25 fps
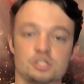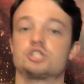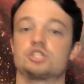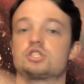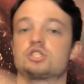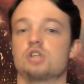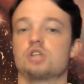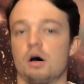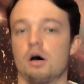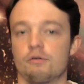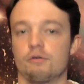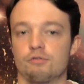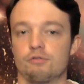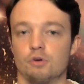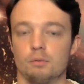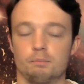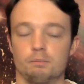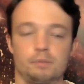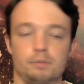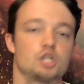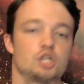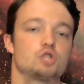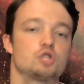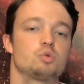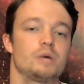to start
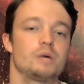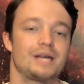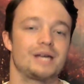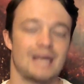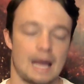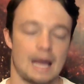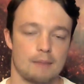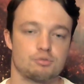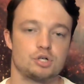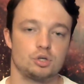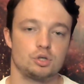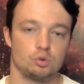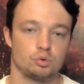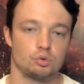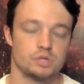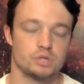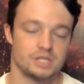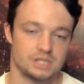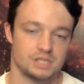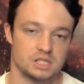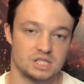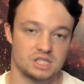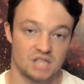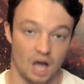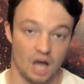from because we're capturing all
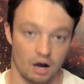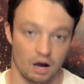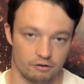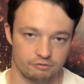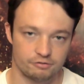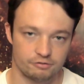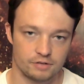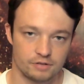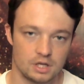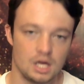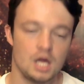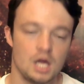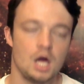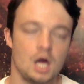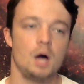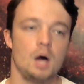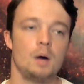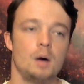this stuff.